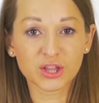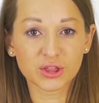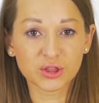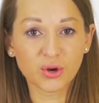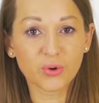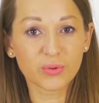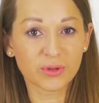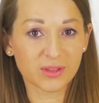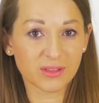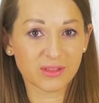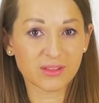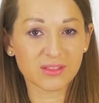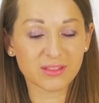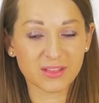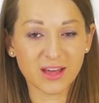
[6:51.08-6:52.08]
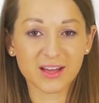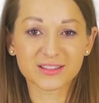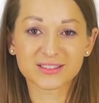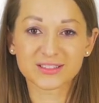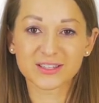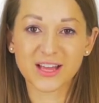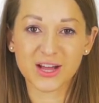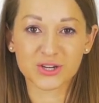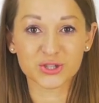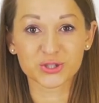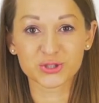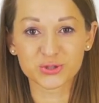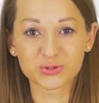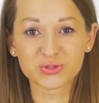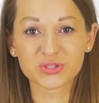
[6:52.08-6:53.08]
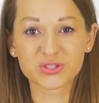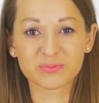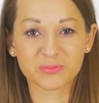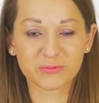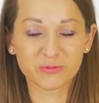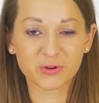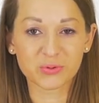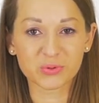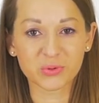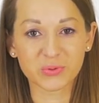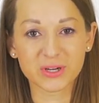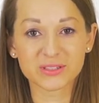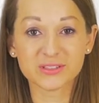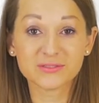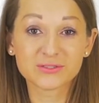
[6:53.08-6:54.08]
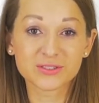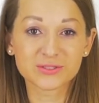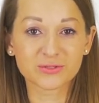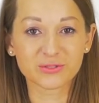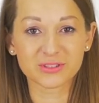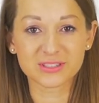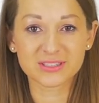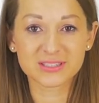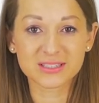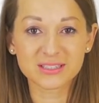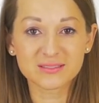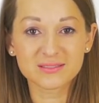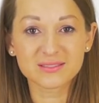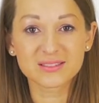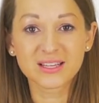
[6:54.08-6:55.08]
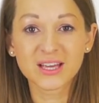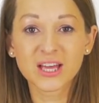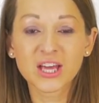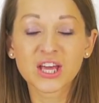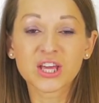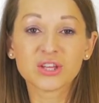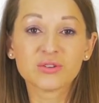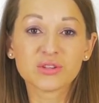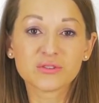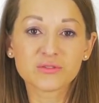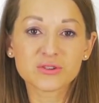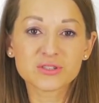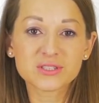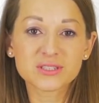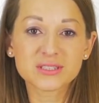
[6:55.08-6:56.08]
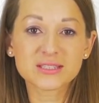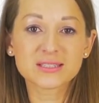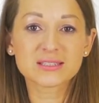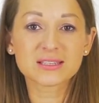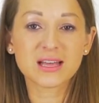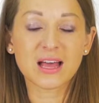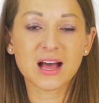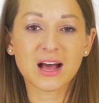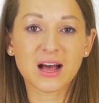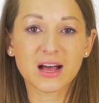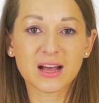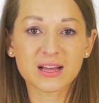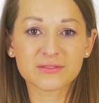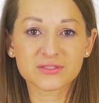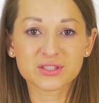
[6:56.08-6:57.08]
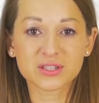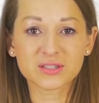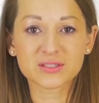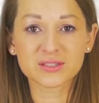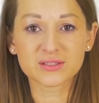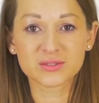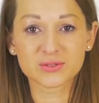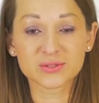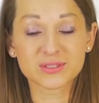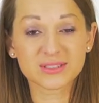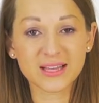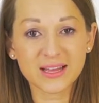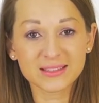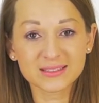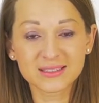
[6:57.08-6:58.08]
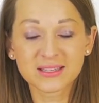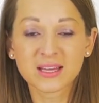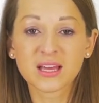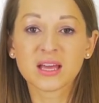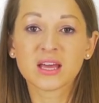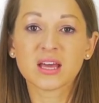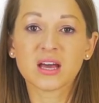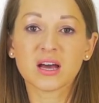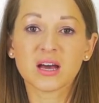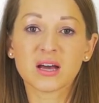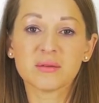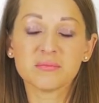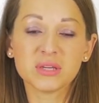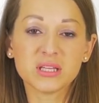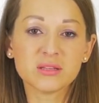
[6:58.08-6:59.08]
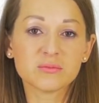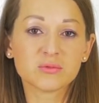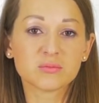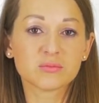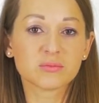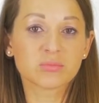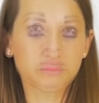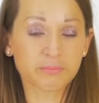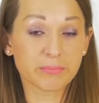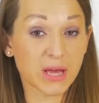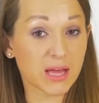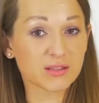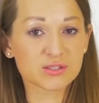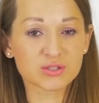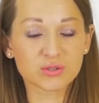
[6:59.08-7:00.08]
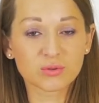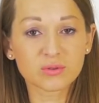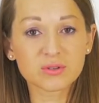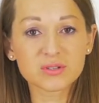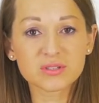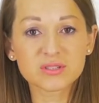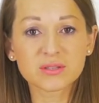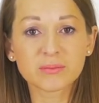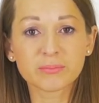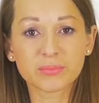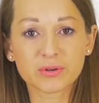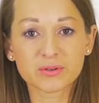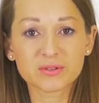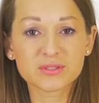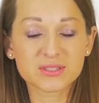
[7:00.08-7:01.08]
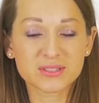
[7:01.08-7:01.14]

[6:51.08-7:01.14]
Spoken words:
knowing that actually students perform quite different on these skills, universities have started to set minimum band scores per